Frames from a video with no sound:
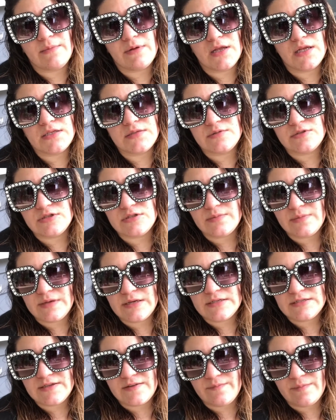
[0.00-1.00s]
And that's mostly
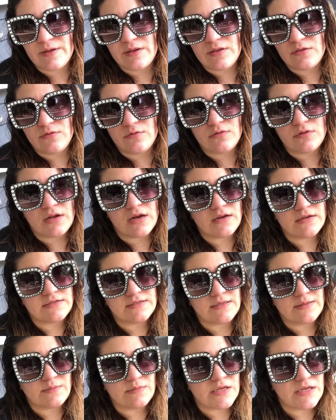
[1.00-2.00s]
because they've been through a lot of the
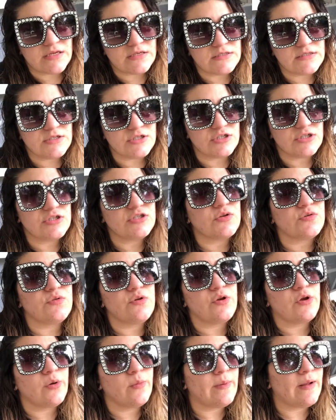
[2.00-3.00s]
same things. You just don't
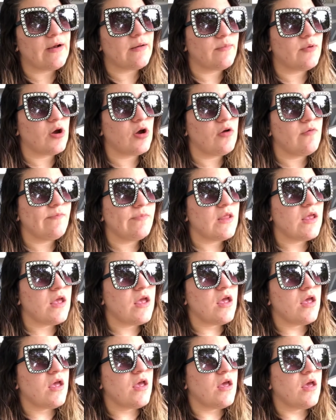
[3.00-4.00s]
know about them all.
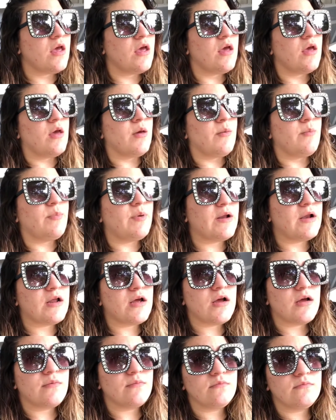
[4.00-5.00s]
But uh,